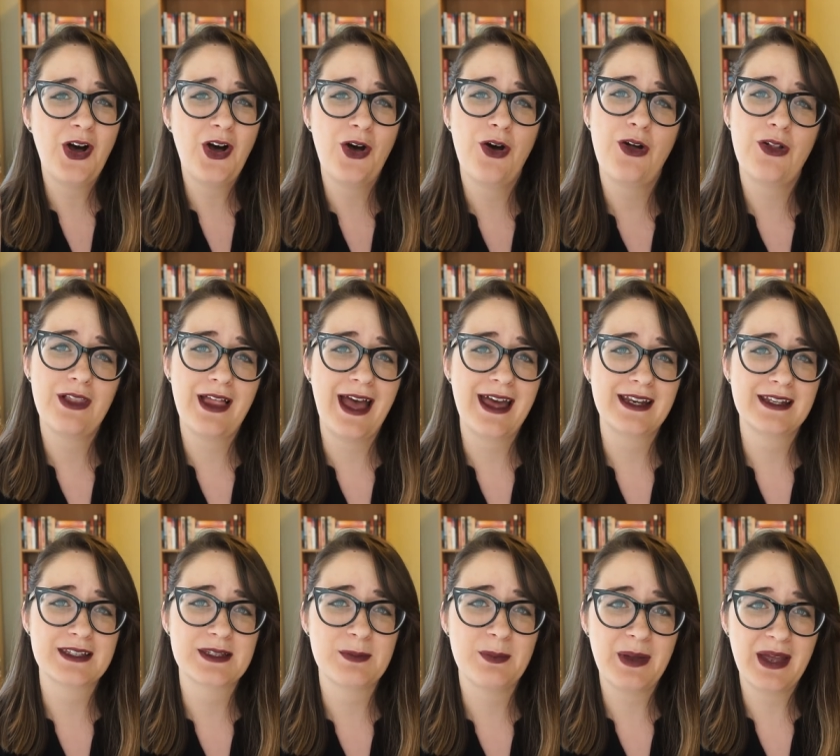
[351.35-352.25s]
all at
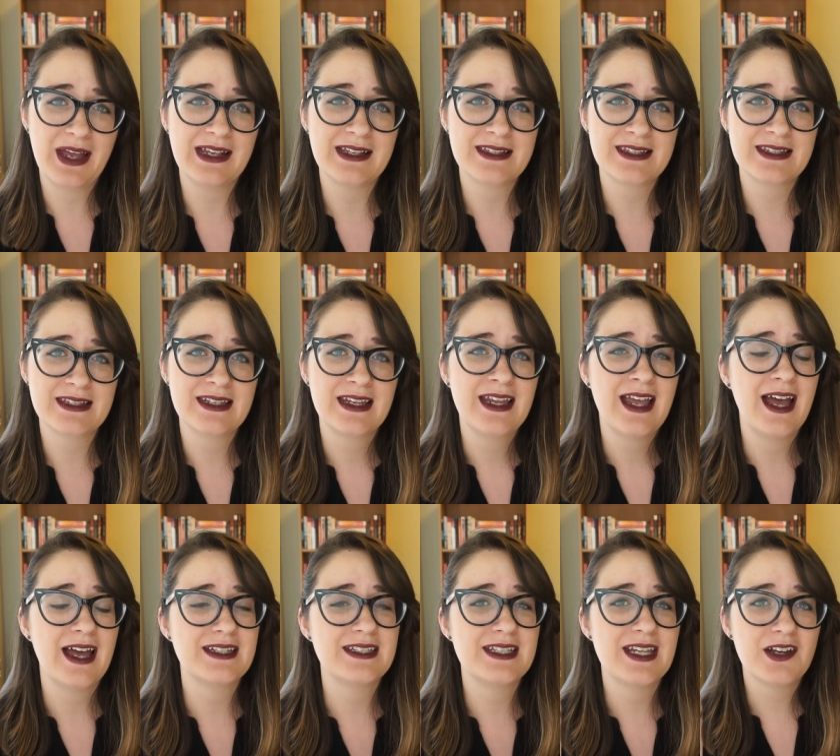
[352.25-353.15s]
its best.
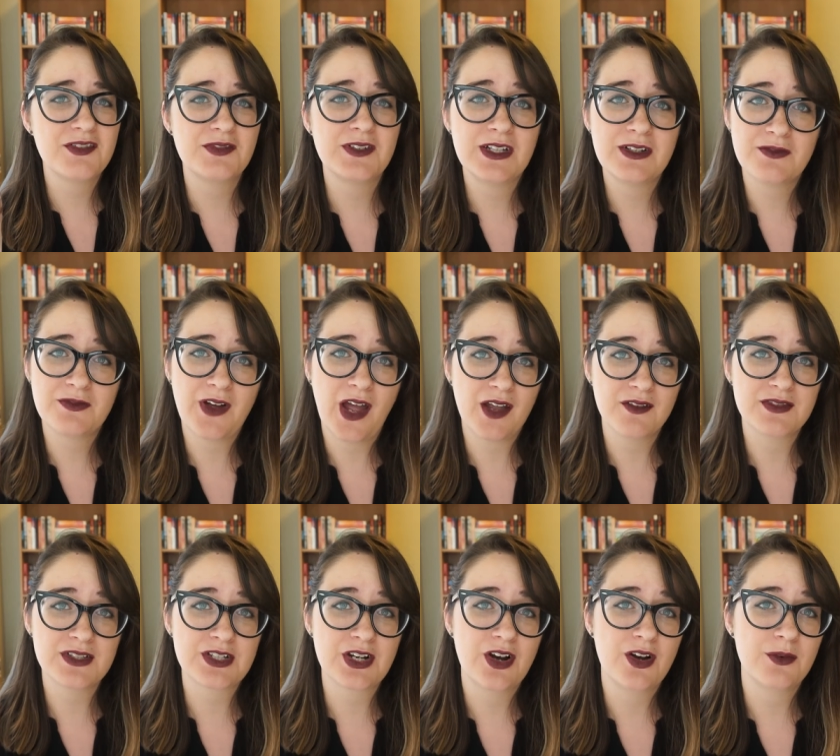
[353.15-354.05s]
A definite
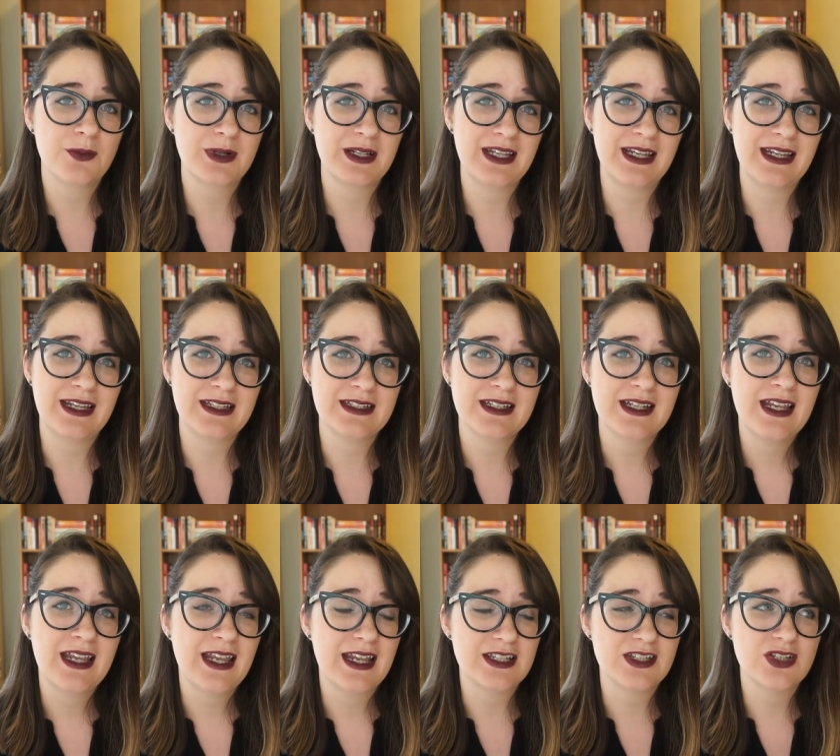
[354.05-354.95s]
5-star read.
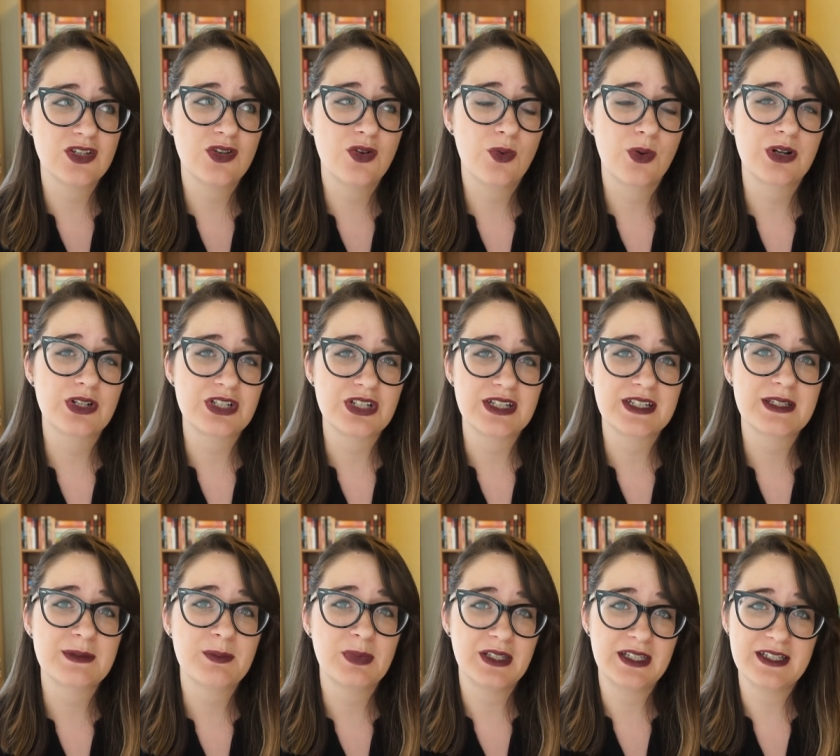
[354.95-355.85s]
It's
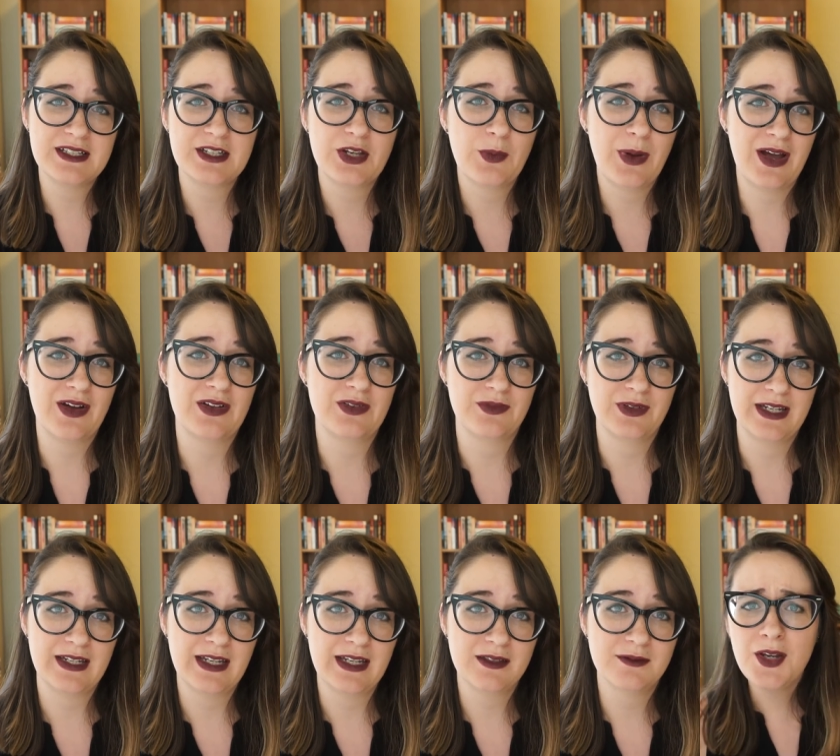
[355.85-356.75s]
gorgeous. Please go out and
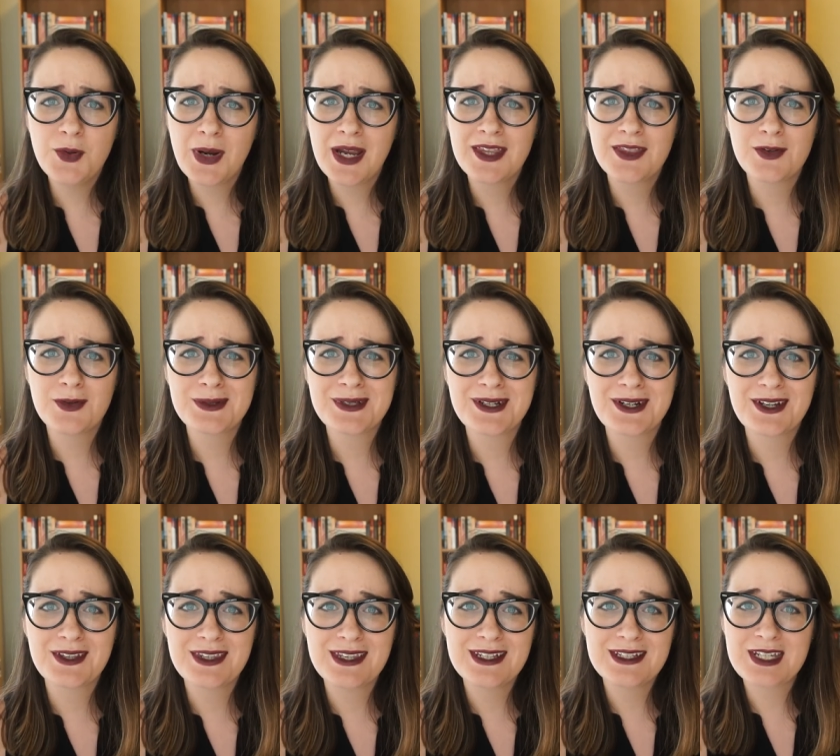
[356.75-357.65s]
read it. Anyway, those
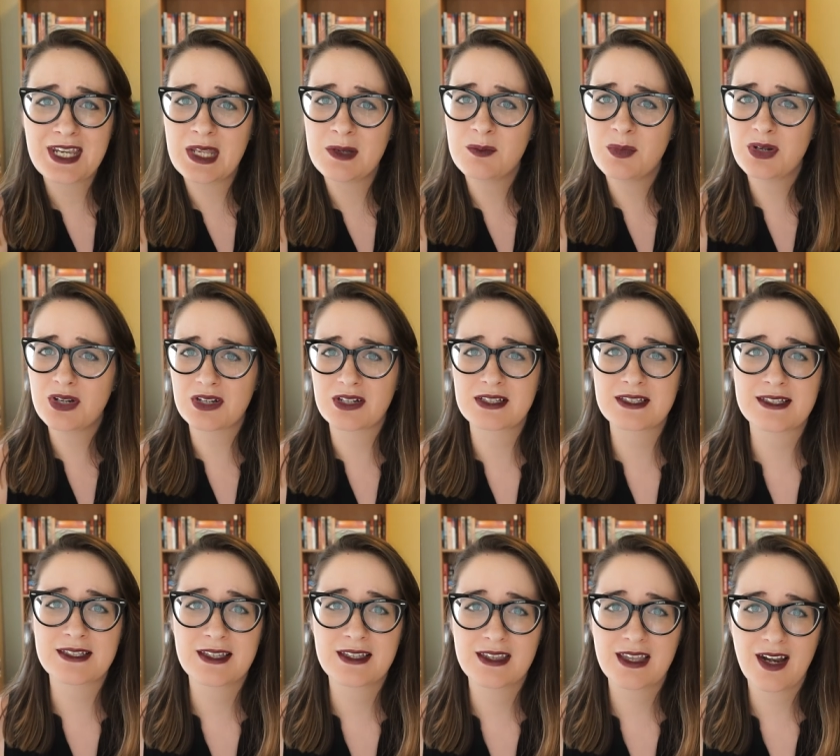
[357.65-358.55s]
are the 10
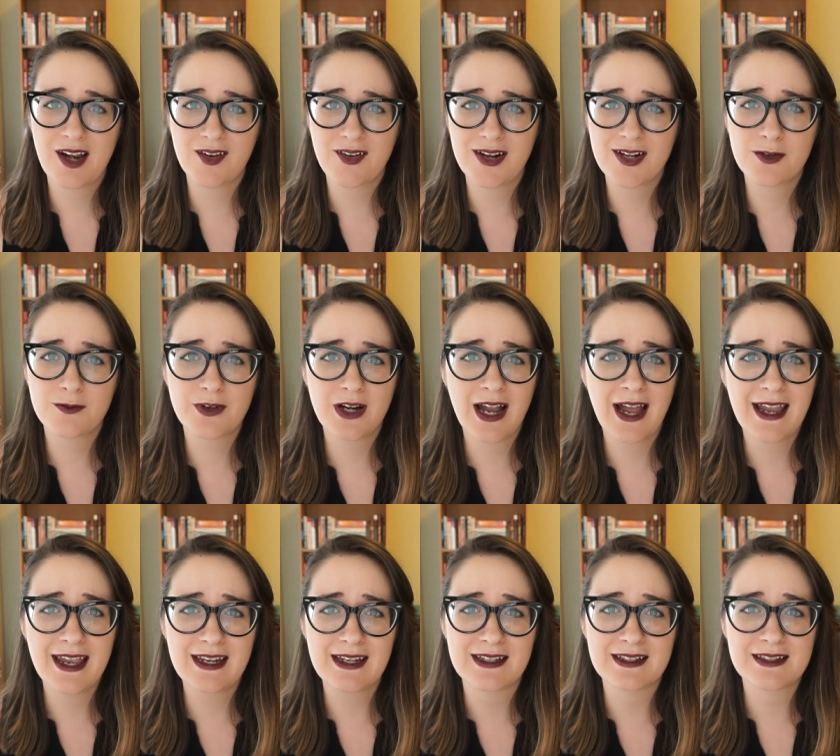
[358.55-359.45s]
books that I read over
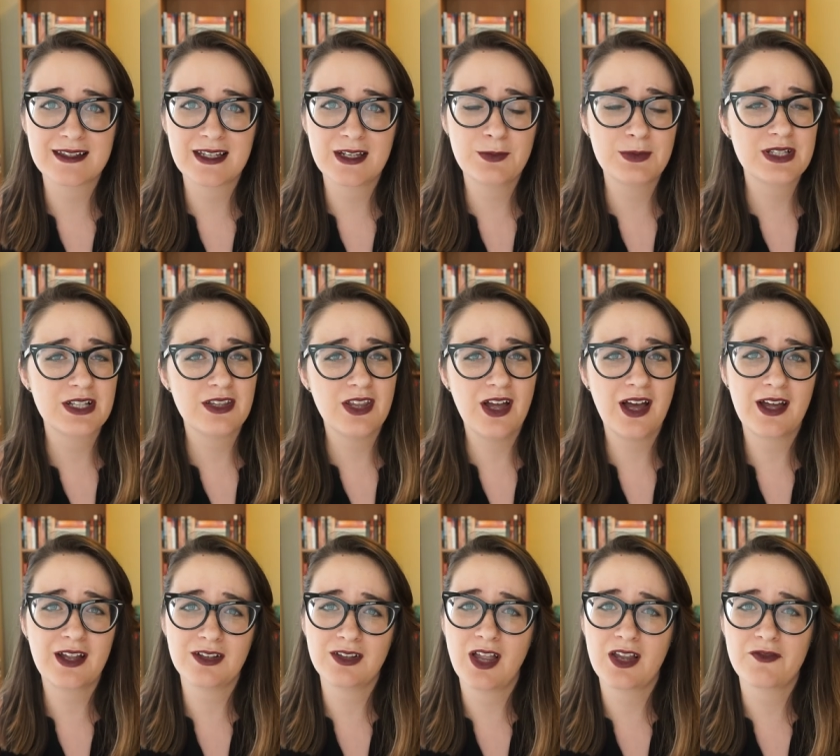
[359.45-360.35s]
hiatus. It was a
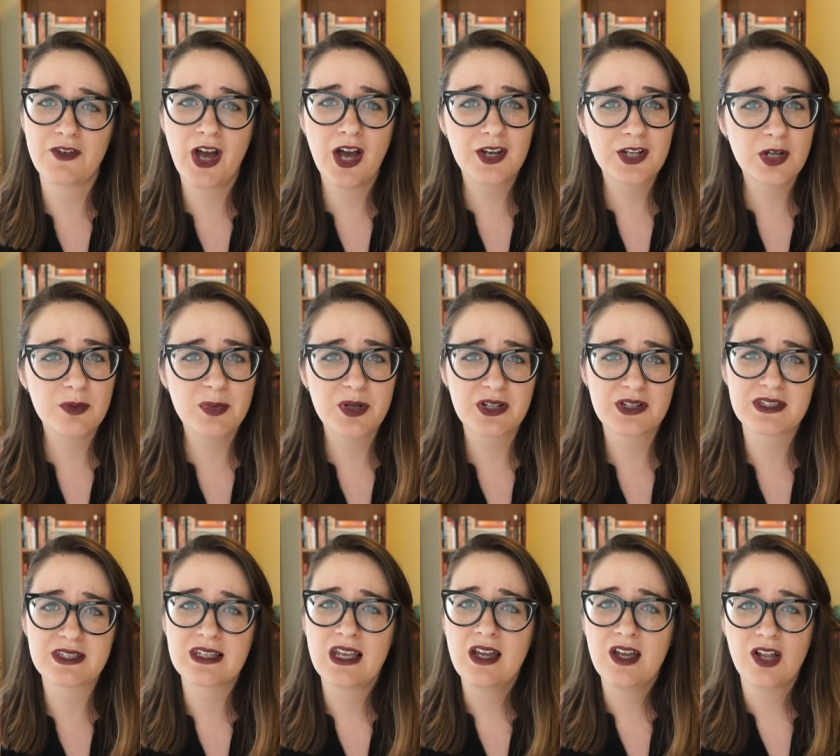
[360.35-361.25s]
lot of
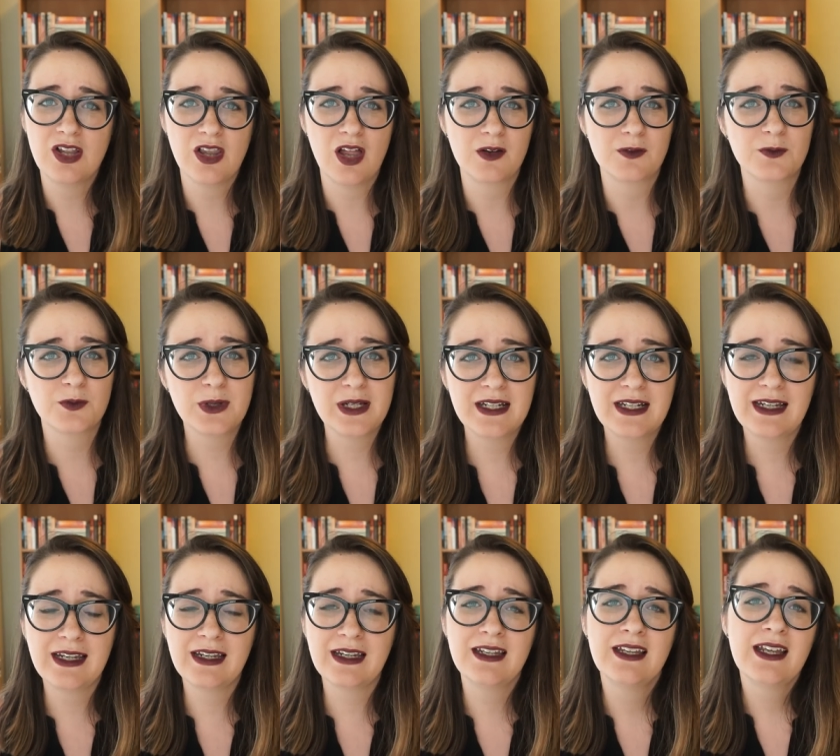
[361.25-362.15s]
audiobooks, a lot of
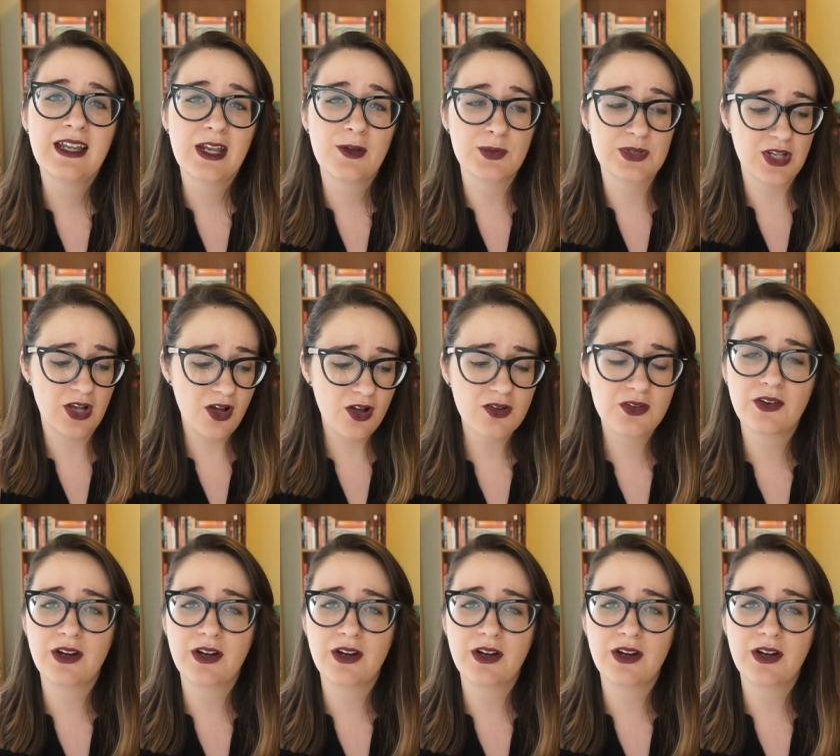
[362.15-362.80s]
reading. It was all